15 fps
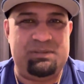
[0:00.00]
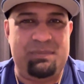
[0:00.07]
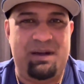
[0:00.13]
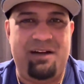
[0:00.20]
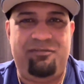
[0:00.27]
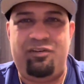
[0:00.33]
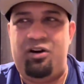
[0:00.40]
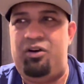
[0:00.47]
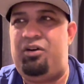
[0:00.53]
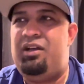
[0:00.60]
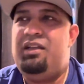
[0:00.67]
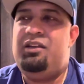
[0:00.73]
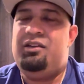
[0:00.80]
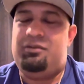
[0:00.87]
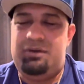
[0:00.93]
my fault,
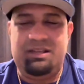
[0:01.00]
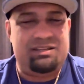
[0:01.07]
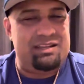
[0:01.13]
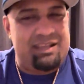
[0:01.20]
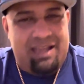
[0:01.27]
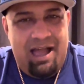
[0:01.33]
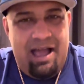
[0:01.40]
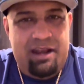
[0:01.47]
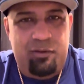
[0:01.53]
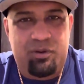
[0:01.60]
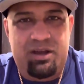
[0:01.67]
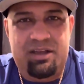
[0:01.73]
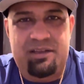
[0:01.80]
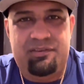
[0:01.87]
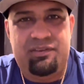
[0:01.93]
which it kind of
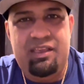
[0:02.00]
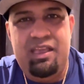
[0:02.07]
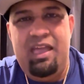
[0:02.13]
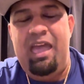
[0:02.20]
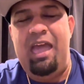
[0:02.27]
was.